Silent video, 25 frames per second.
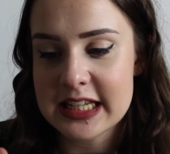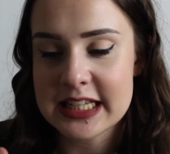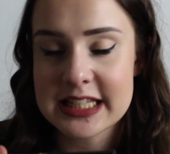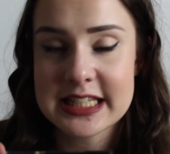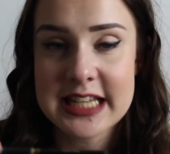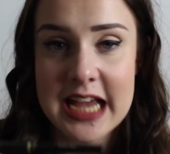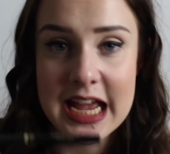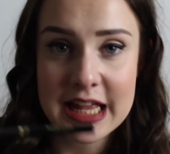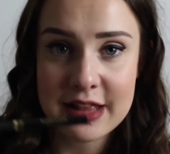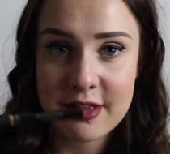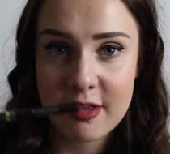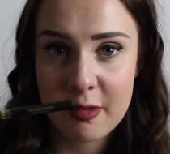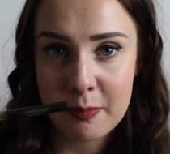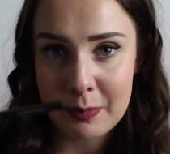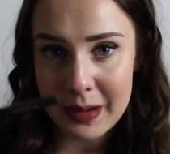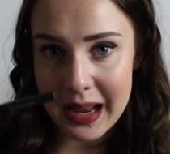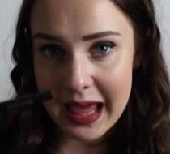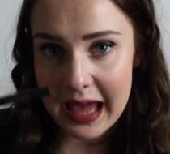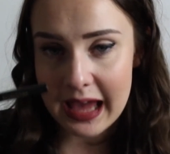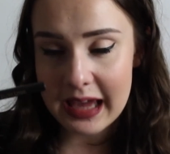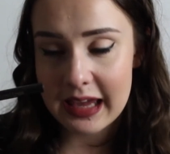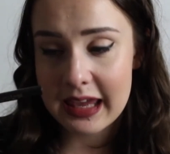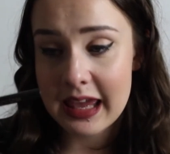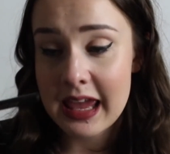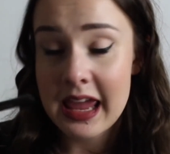Intense
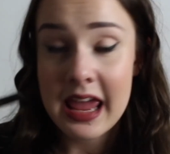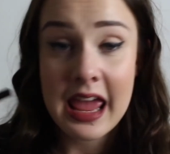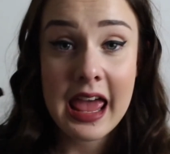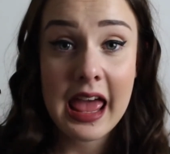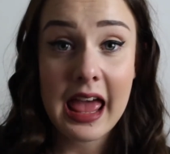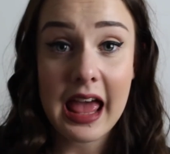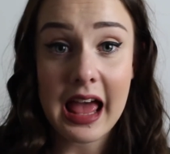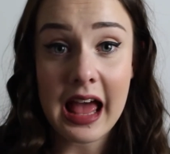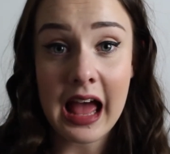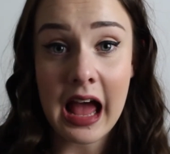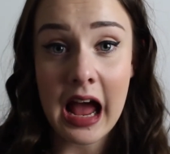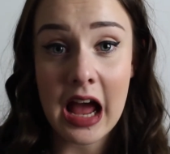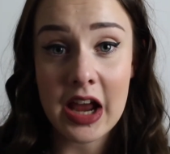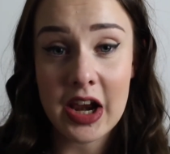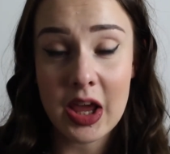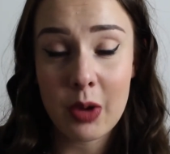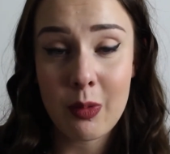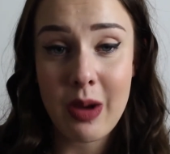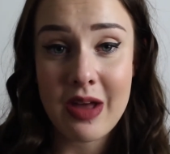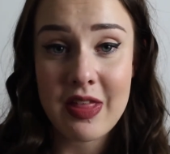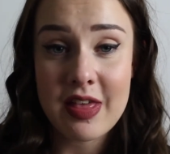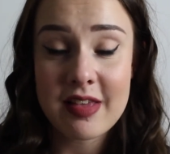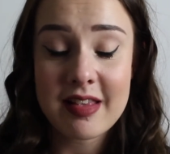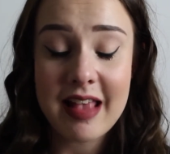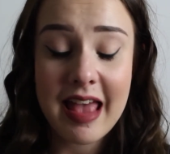Black, and I
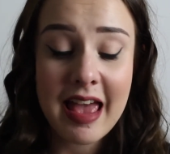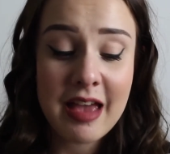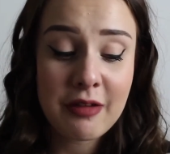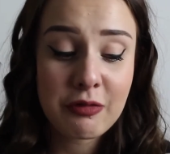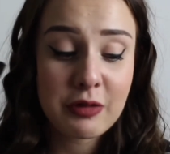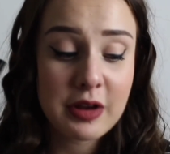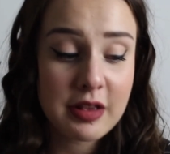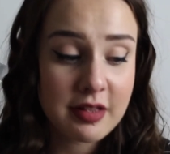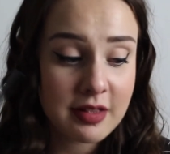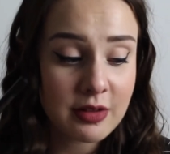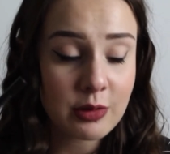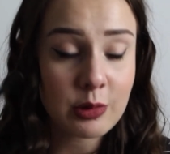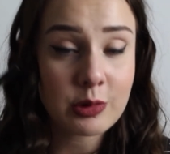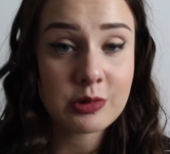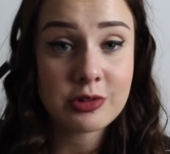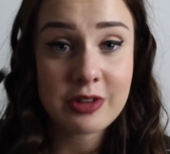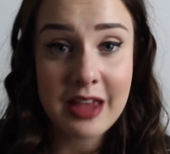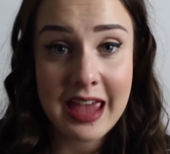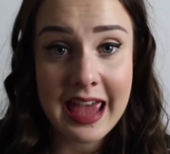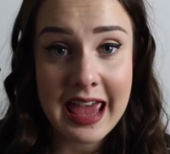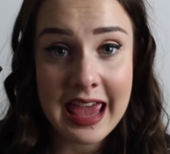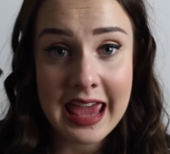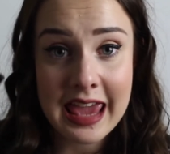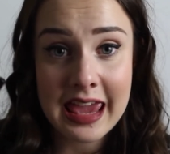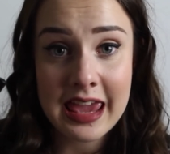wear this every single
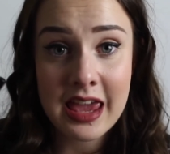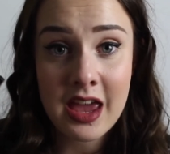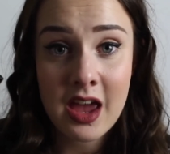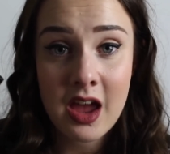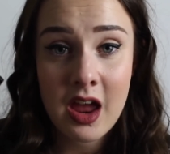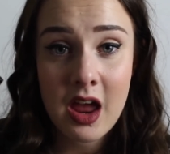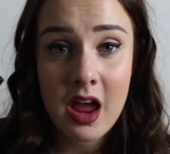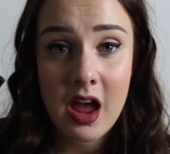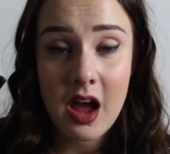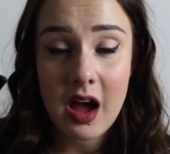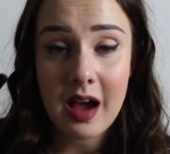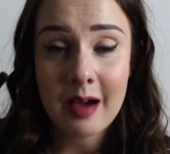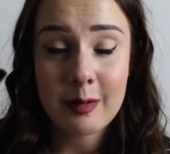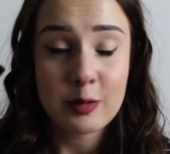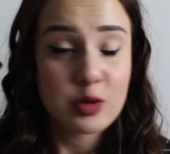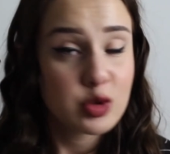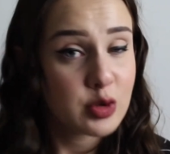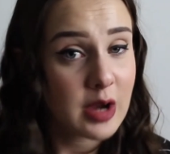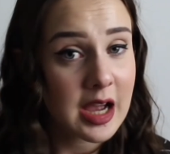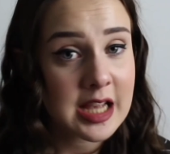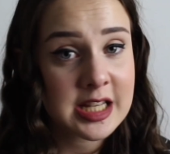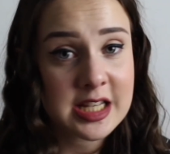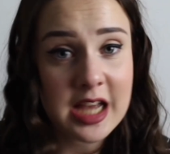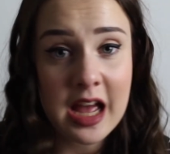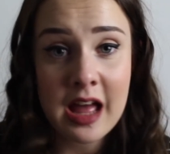day. I've
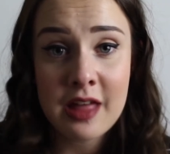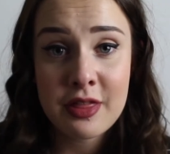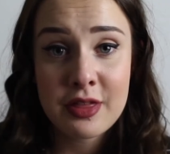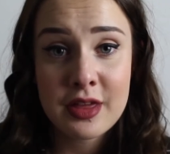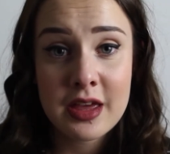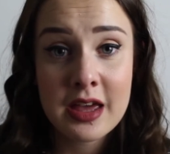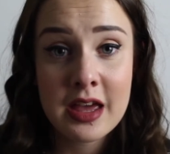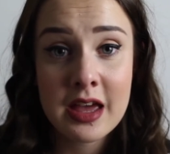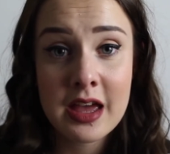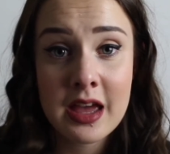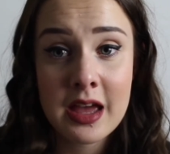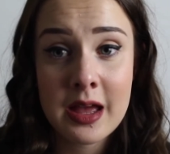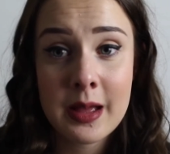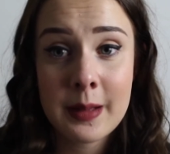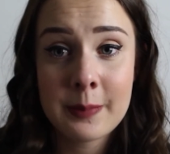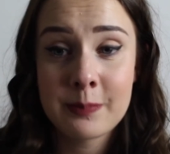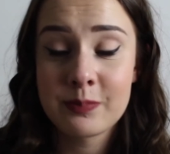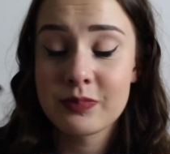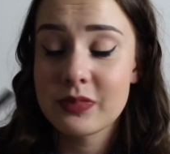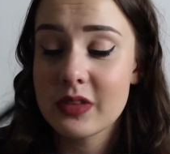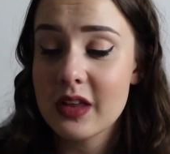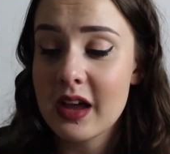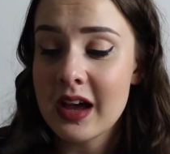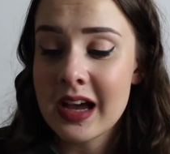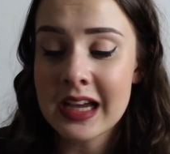tried other
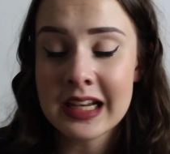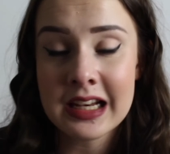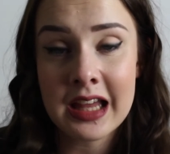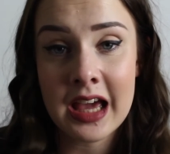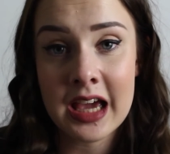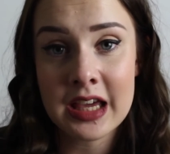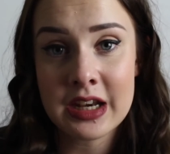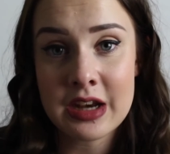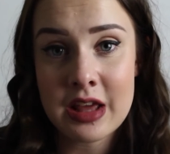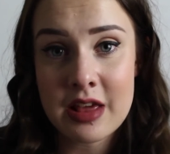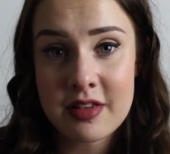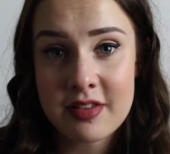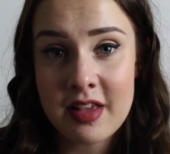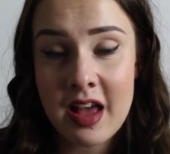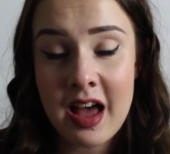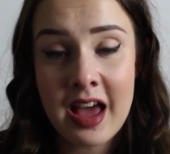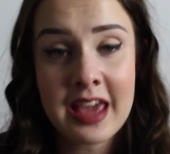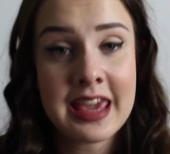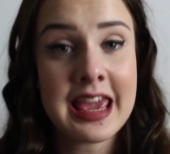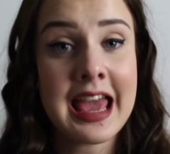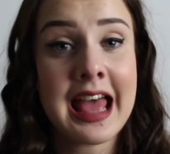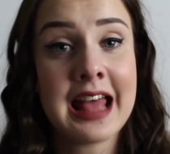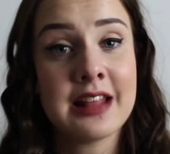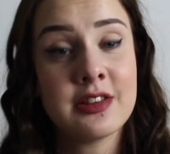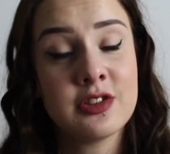eyeliners,
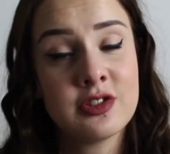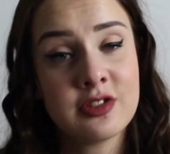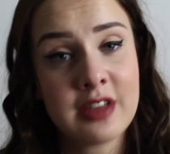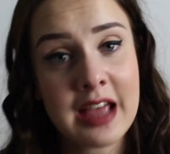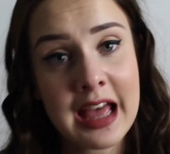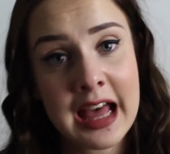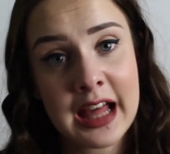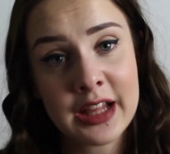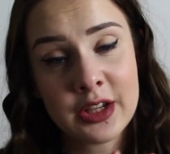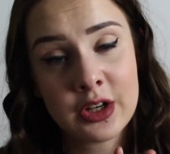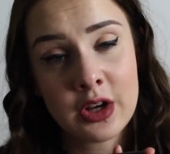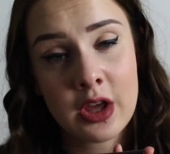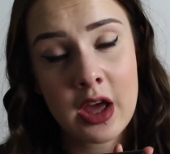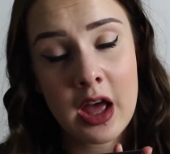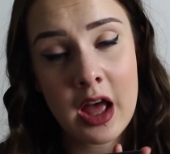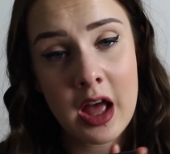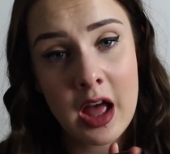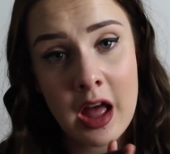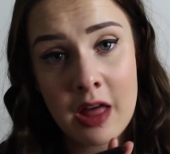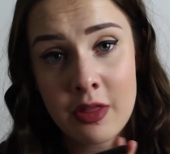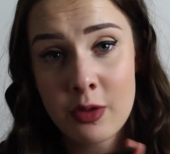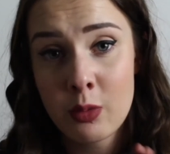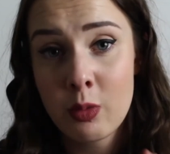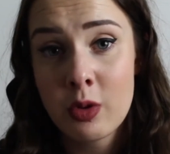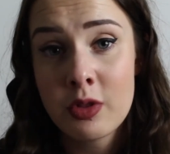high-end, and
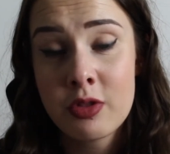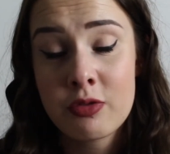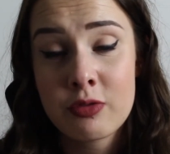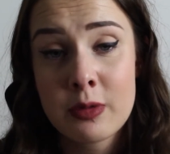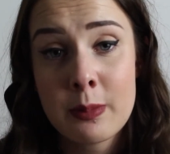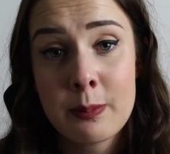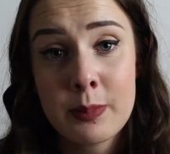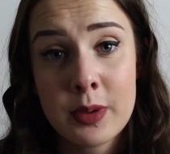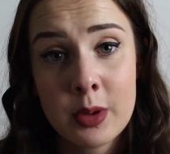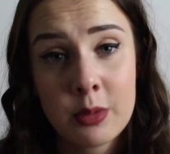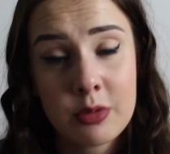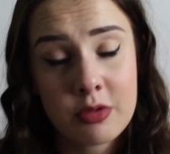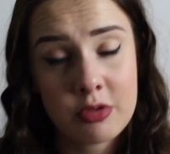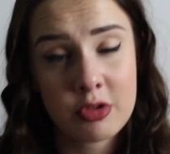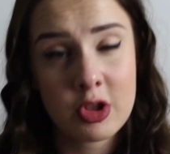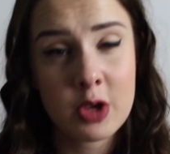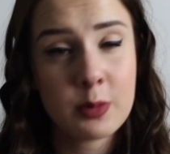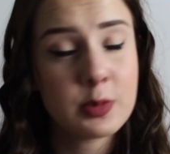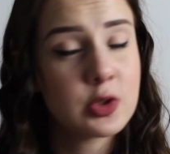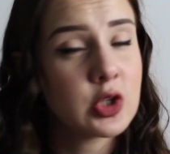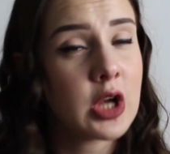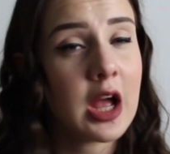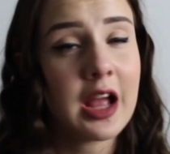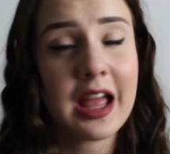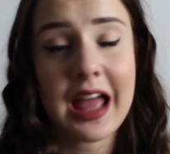other ones from Boots and
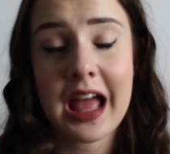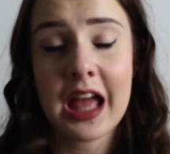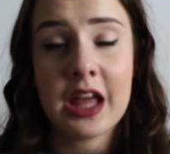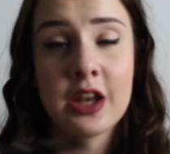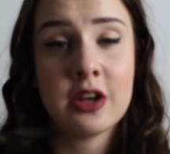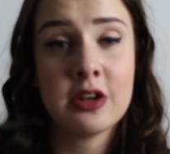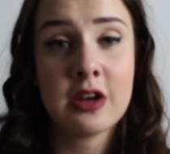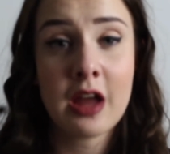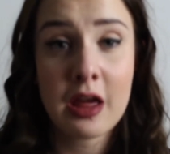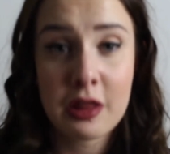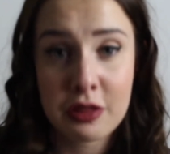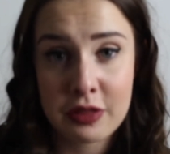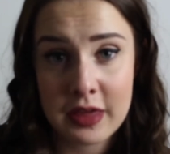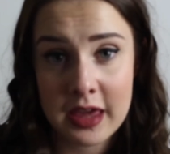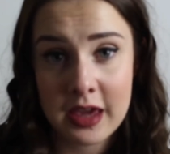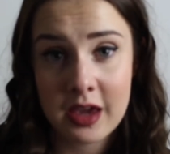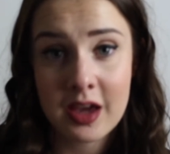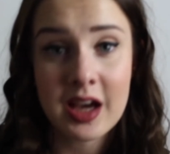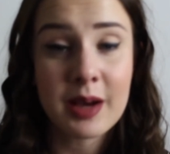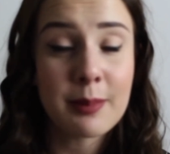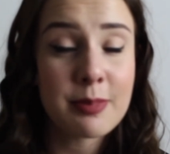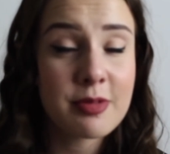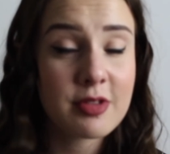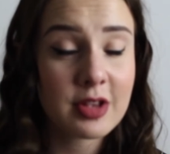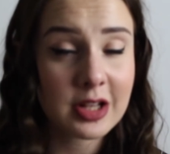Superdrug, and nothing
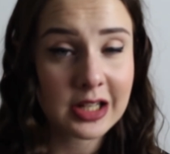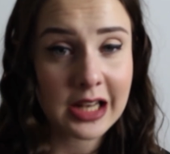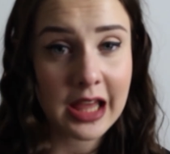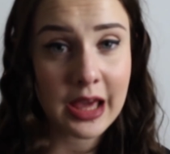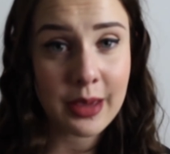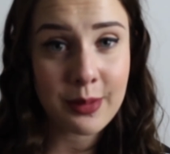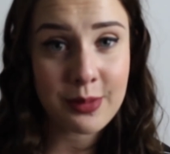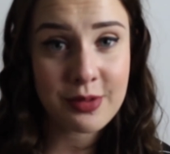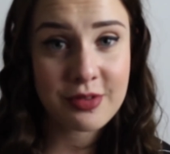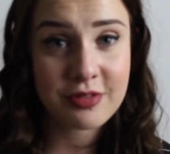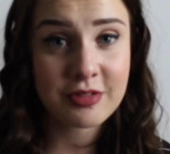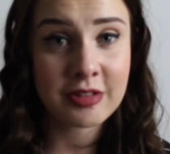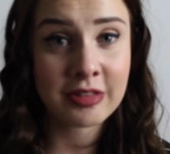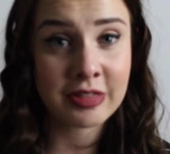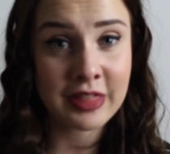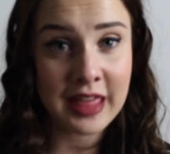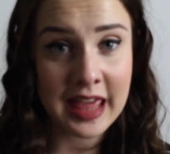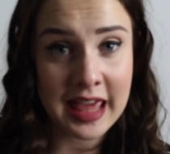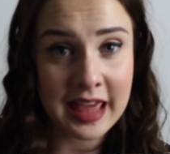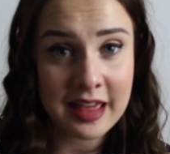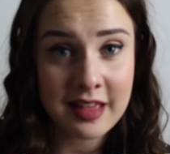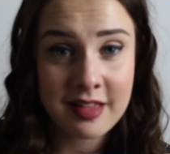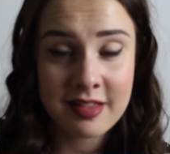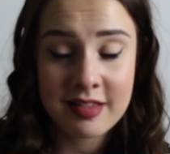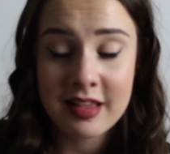comes close to
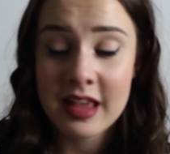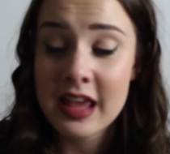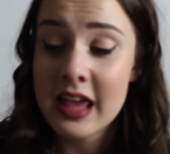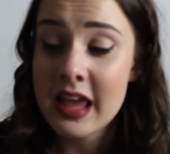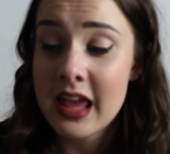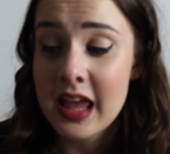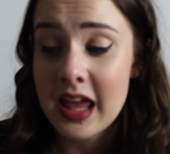this.